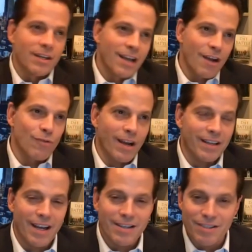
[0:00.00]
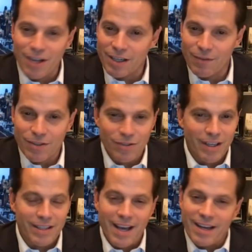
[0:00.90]
and recognize that none of us are
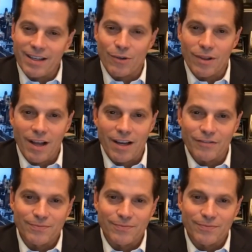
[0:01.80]
getting out of here alive.